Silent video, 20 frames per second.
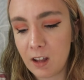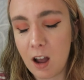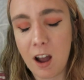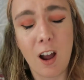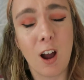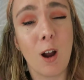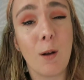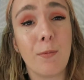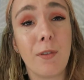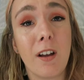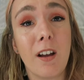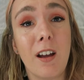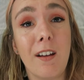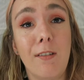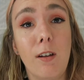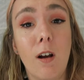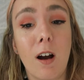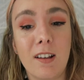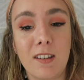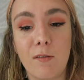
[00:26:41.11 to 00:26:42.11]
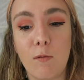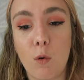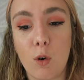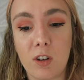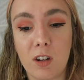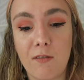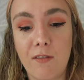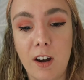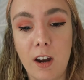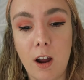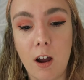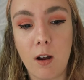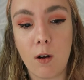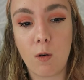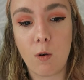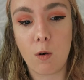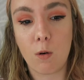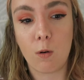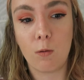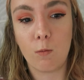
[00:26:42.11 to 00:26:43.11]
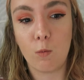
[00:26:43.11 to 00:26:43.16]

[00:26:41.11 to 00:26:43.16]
I hope that if you guys have watched the video or